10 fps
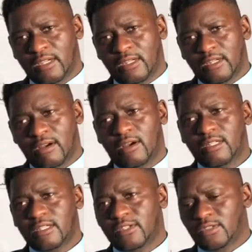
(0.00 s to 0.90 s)
The other
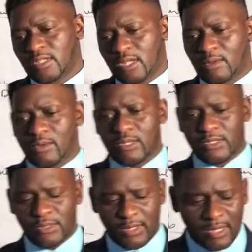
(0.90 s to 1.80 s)
issue that I want
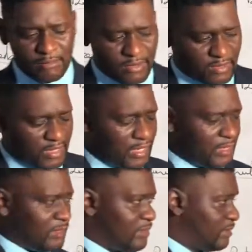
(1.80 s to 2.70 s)
to
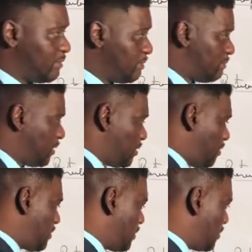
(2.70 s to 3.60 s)
emphasize,
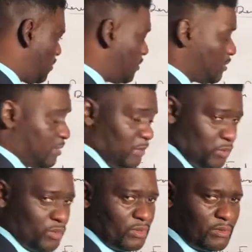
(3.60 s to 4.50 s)
because it goes
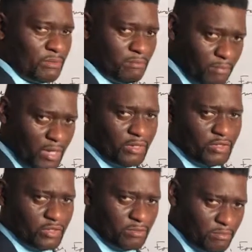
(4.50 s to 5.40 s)
deeper, much
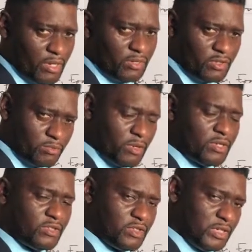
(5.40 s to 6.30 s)

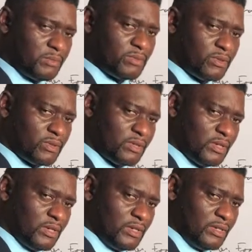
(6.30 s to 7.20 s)
deeper
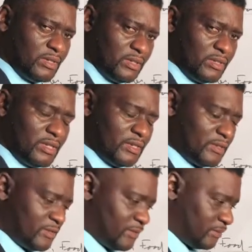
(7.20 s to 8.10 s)
than
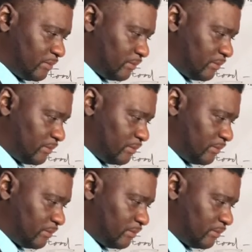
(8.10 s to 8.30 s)
this.